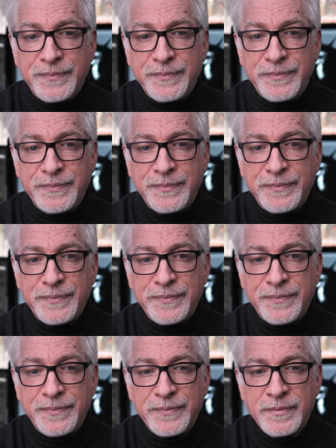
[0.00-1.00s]

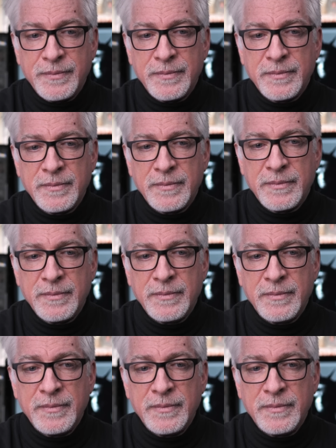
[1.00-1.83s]
Nobody speaks.